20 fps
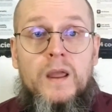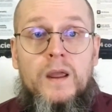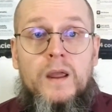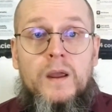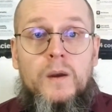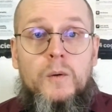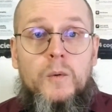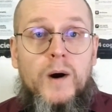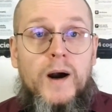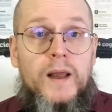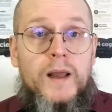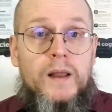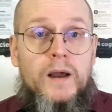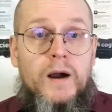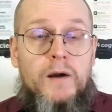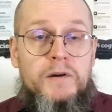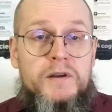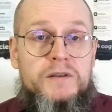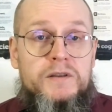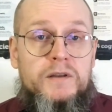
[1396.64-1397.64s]
While
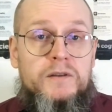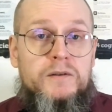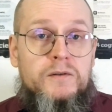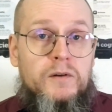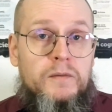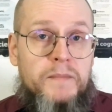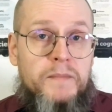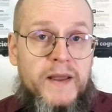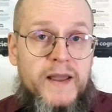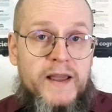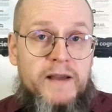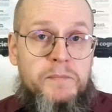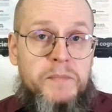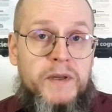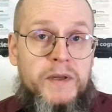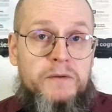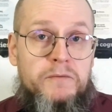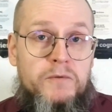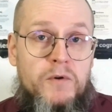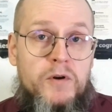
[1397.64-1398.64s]
Aristotle may have
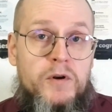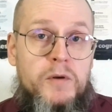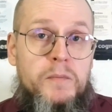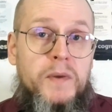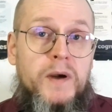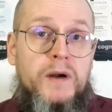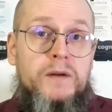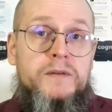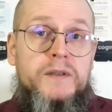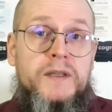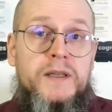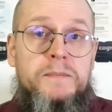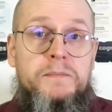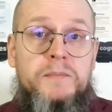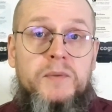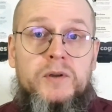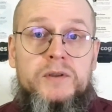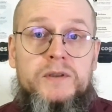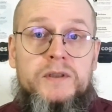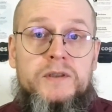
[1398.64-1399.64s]
been wrong about the
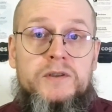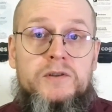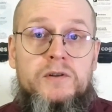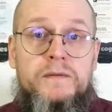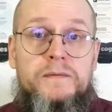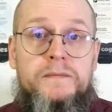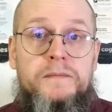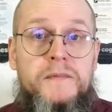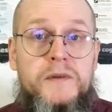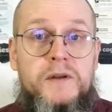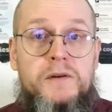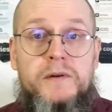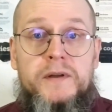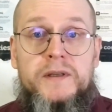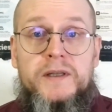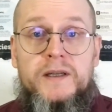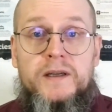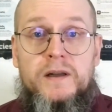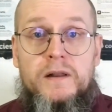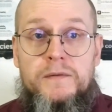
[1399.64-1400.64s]
importance of
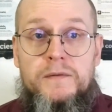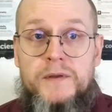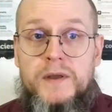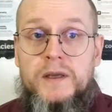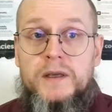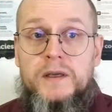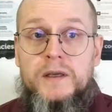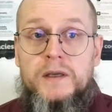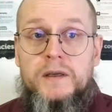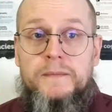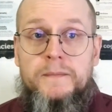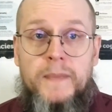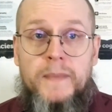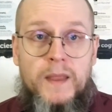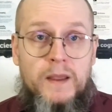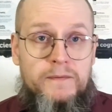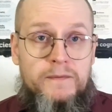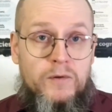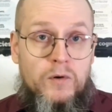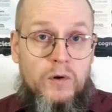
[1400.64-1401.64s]
theoretical thinking
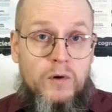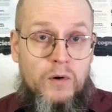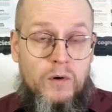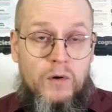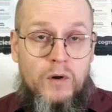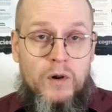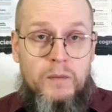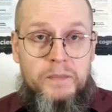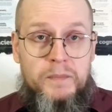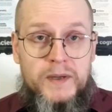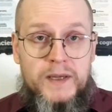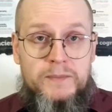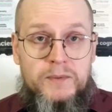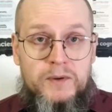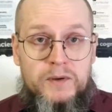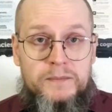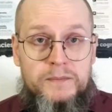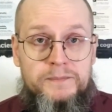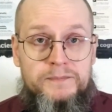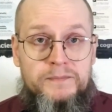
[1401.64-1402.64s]
for all
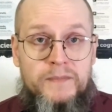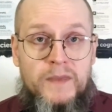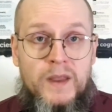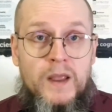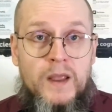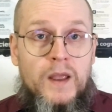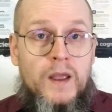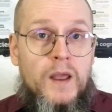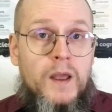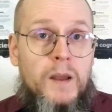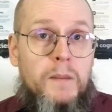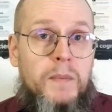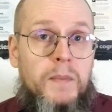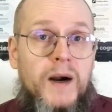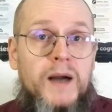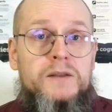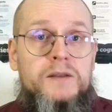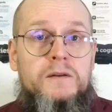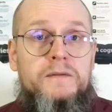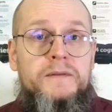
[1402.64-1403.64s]
people,
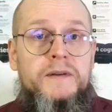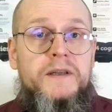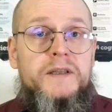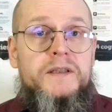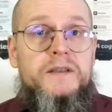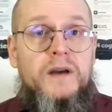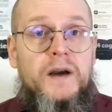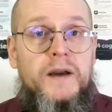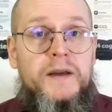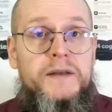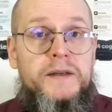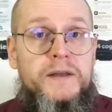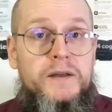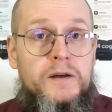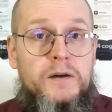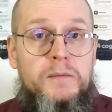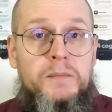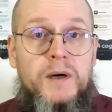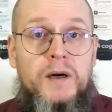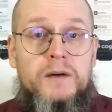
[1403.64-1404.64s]
part of his idea
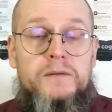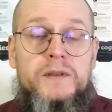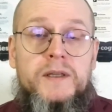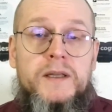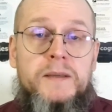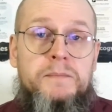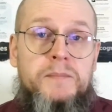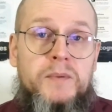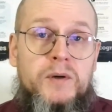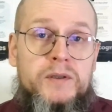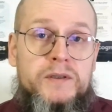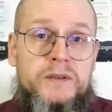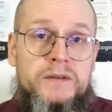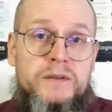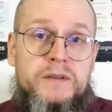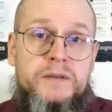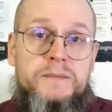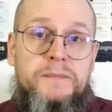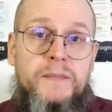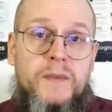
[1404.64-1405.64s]
about the
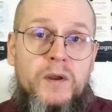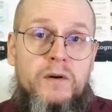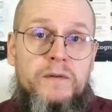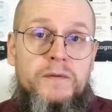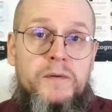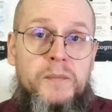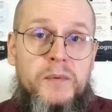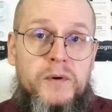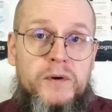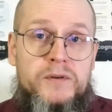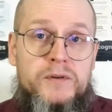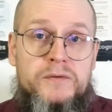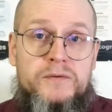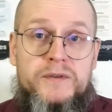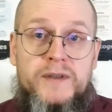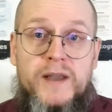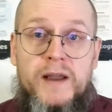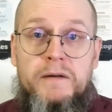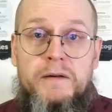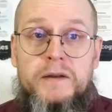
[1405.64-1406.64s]
importance of a person's
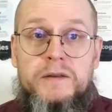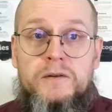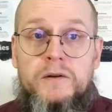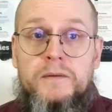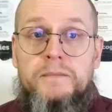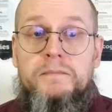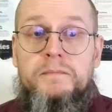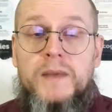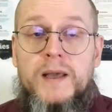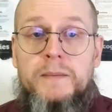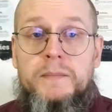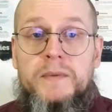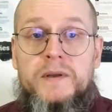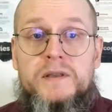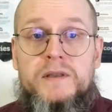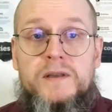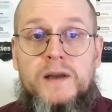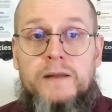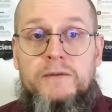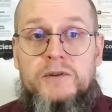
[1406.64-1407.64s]
character may be
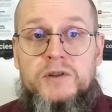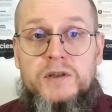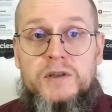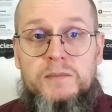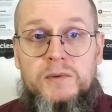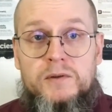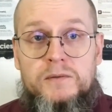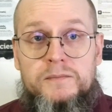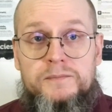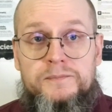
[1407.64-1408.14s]
salvageable.